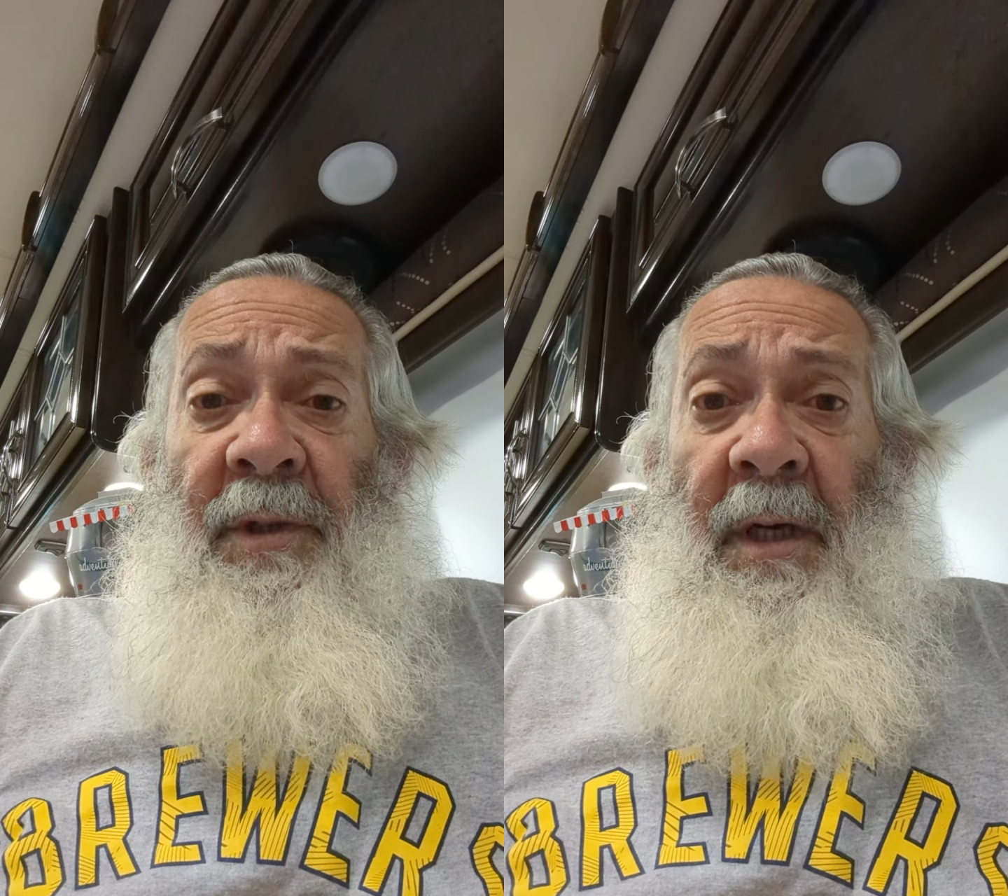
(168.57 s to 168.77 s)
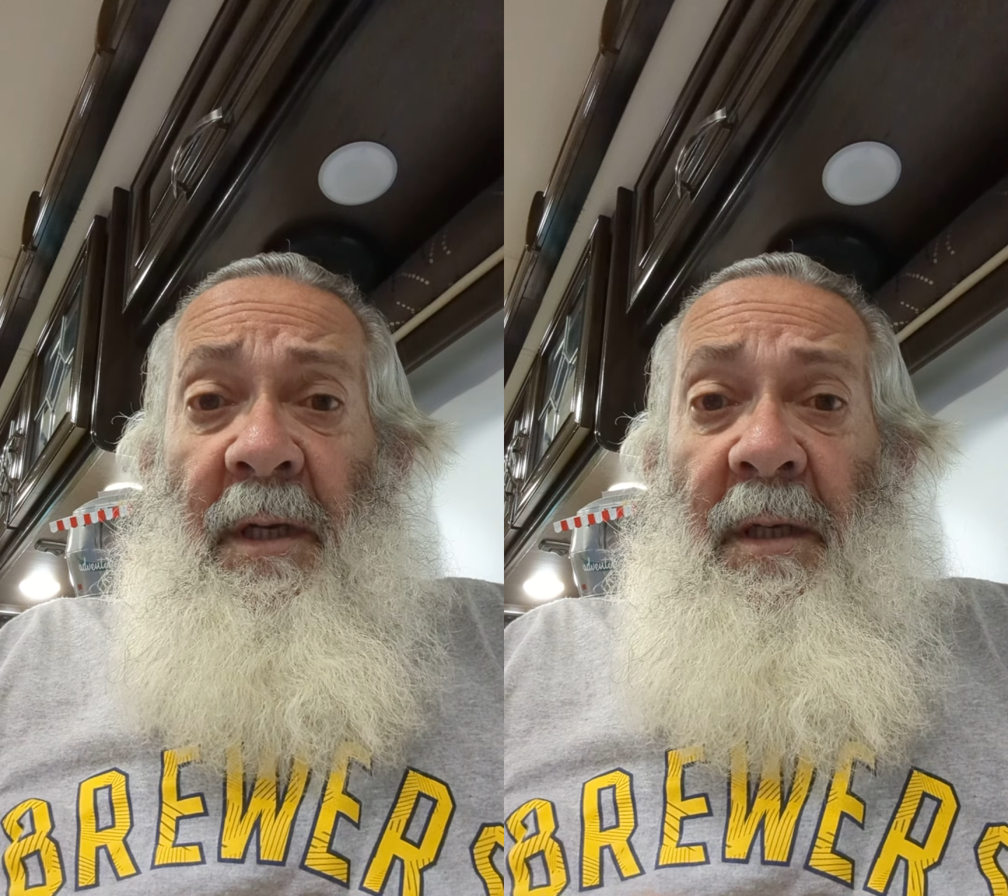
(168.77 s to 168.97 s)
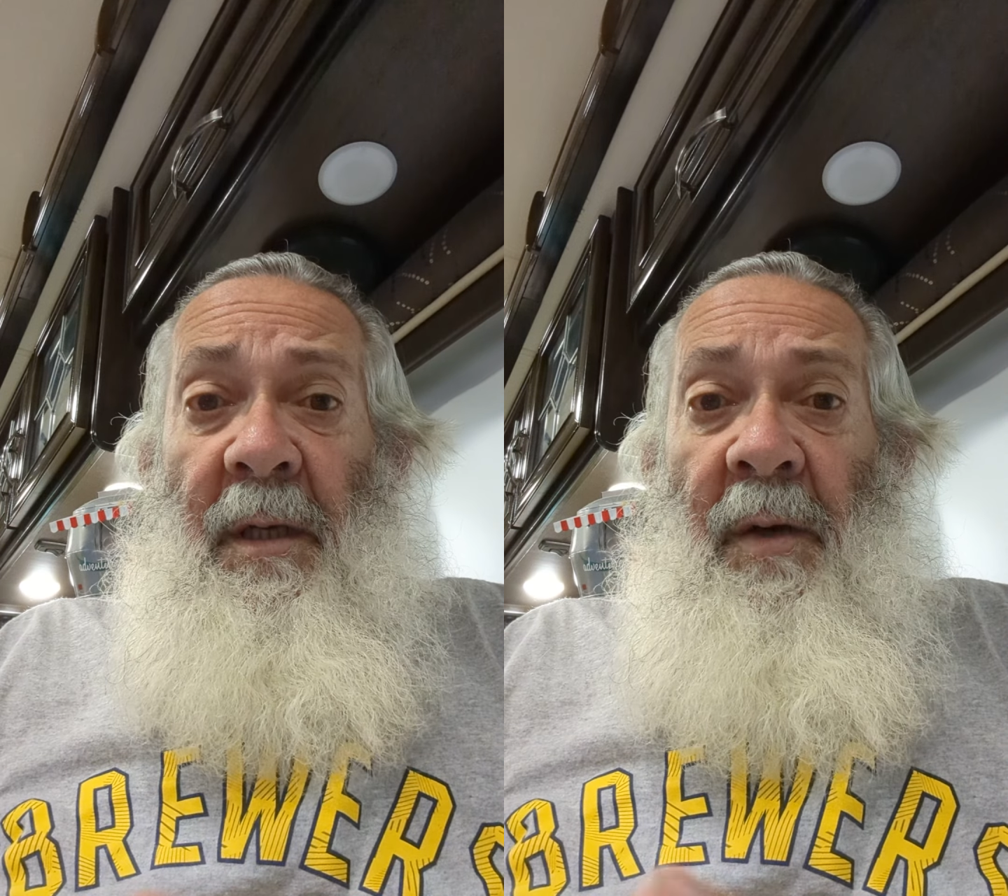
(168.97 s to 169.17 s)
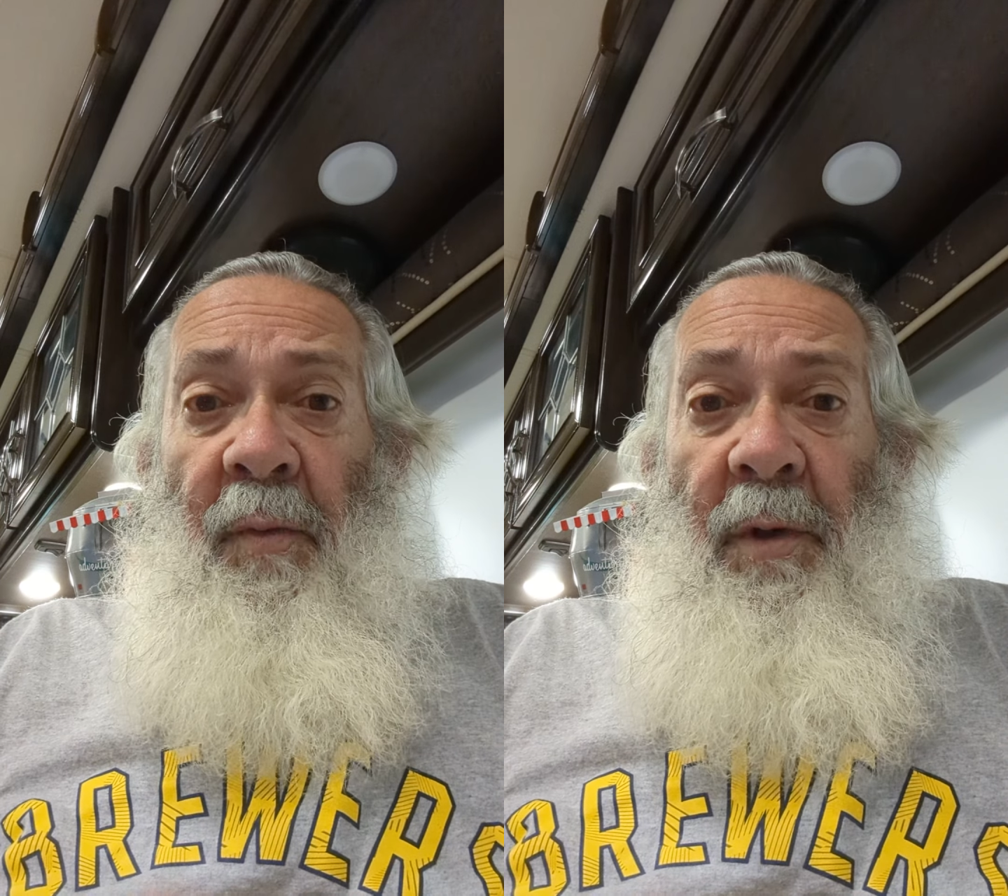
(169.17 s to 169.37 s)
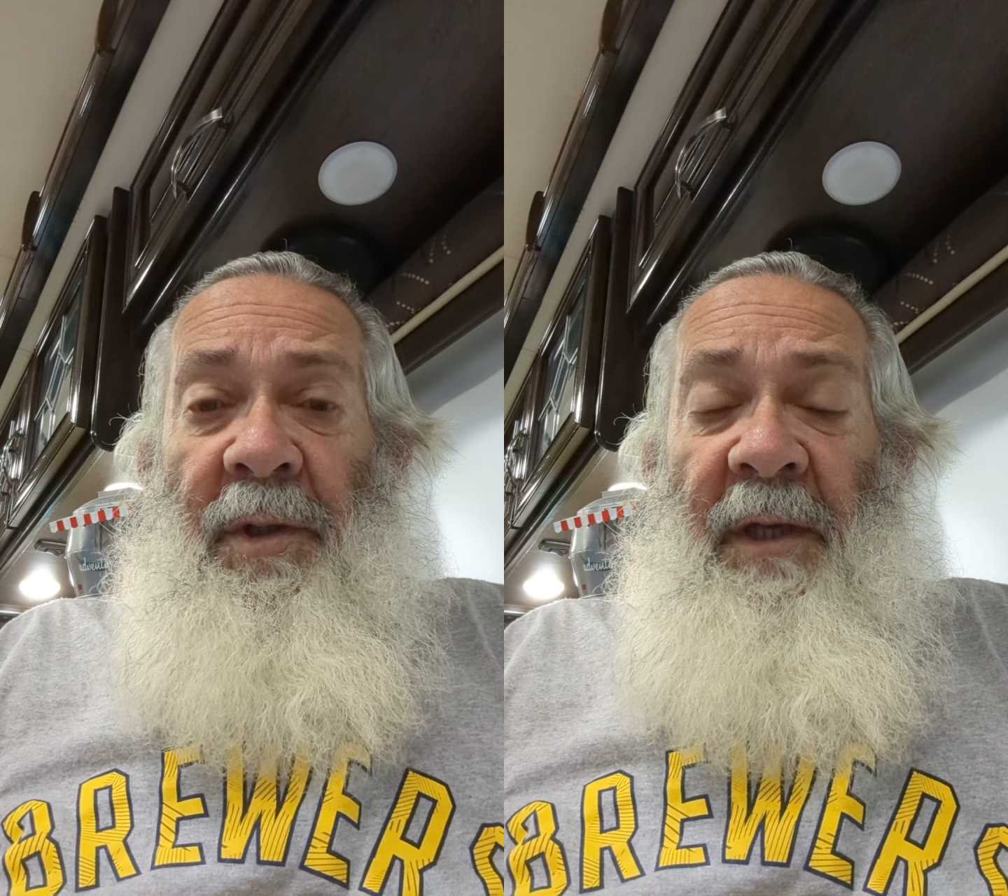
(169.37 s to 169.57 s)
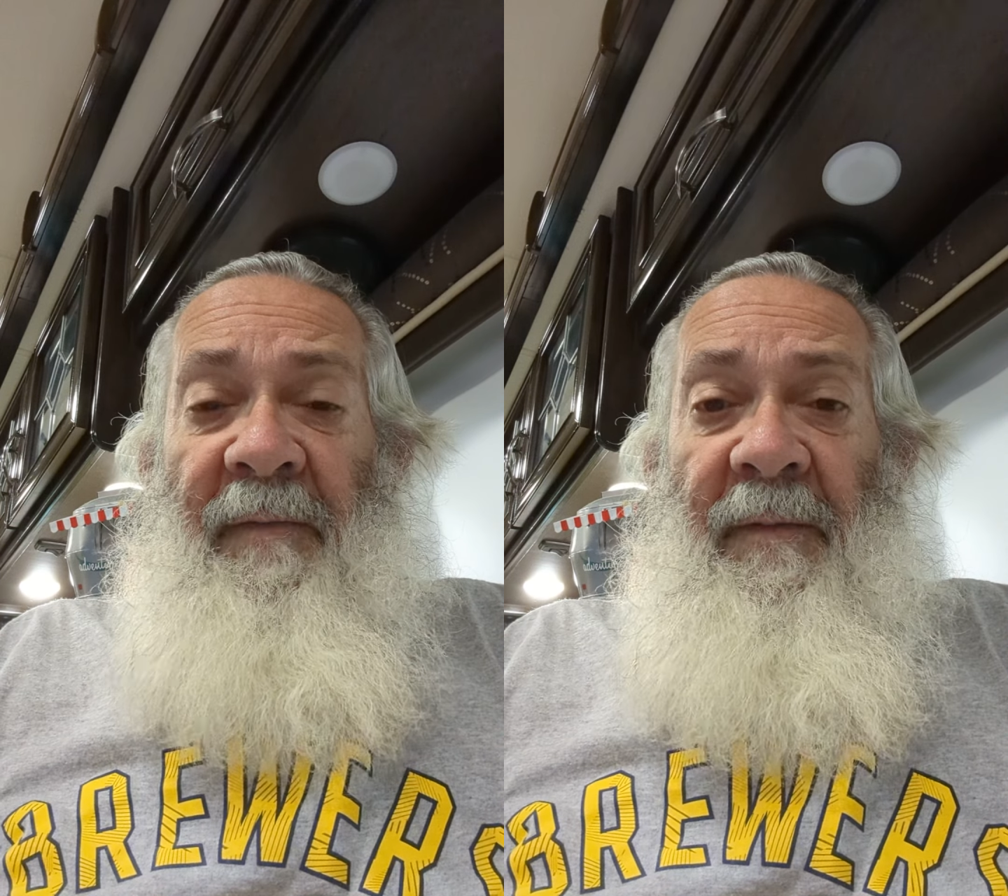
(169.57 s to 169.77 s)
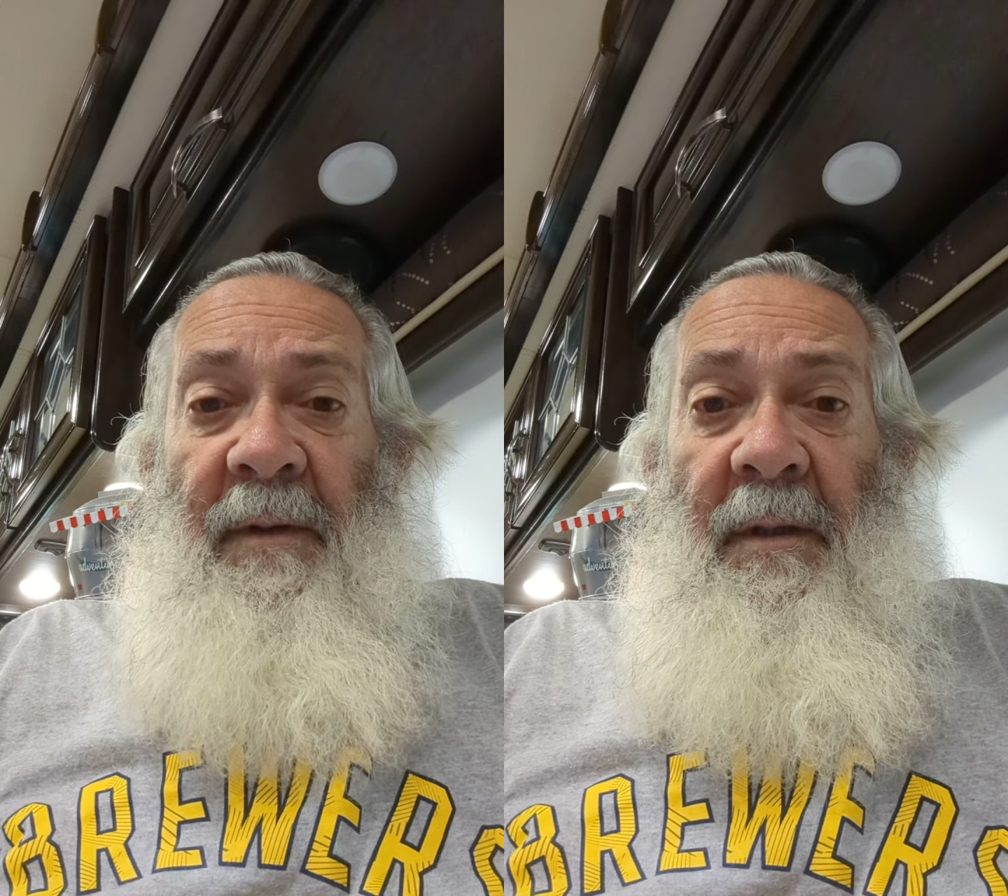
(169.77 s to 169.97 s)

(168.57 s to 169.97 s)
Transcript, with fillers: not a war chief.